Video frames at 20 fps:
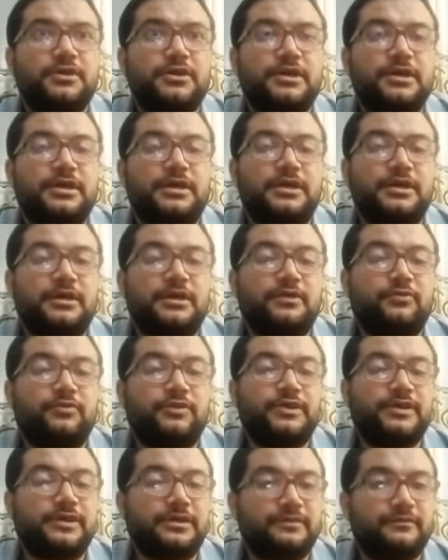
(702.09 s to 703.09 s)
we
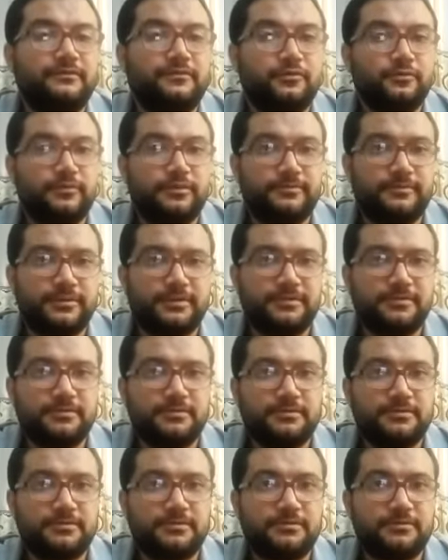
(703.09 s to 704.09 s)
can give dopamine,
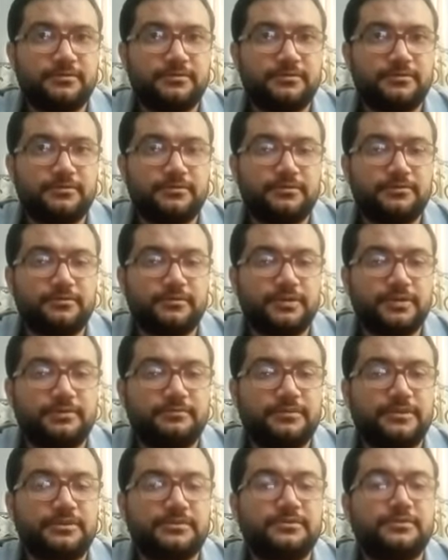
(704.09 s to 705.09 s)
okay,
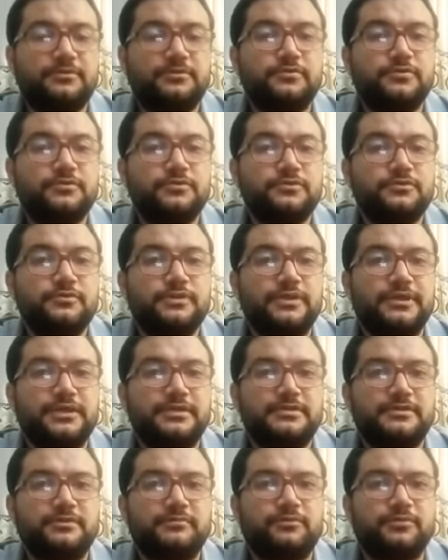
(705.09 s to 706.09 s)
but also we can
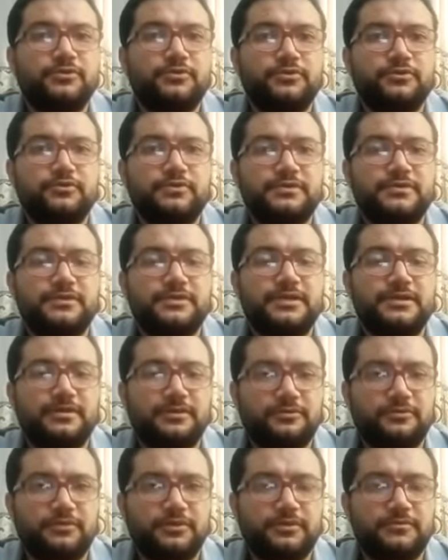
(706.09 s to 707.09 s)
support with
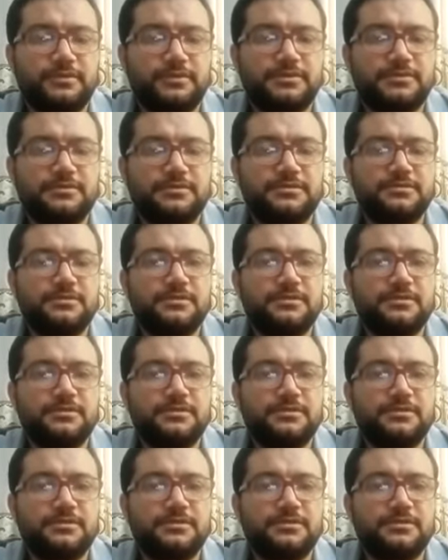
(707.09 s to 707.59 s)
catecholamines,